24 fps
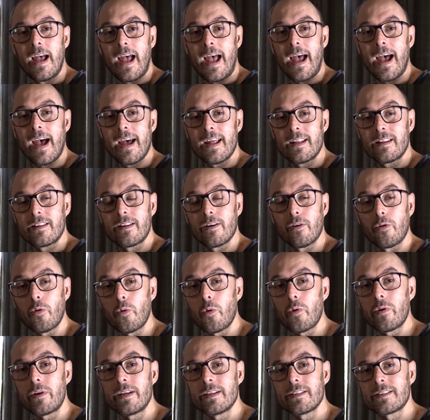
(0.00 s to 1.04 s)
and the
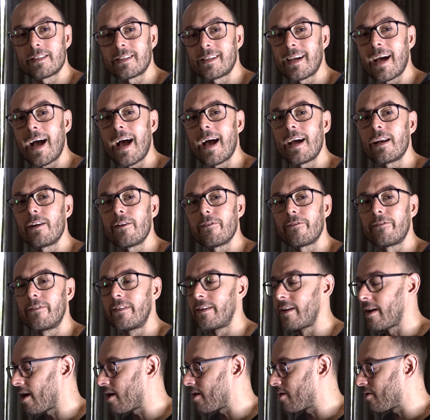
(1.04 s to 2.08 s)
audience kind of
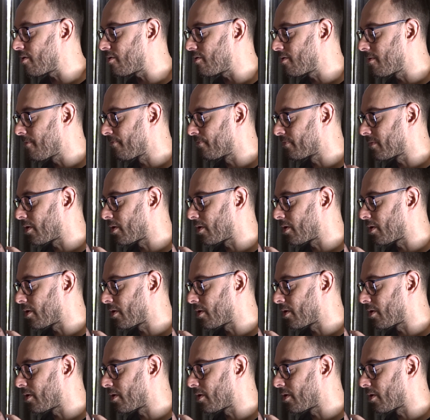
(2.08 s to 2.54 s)
know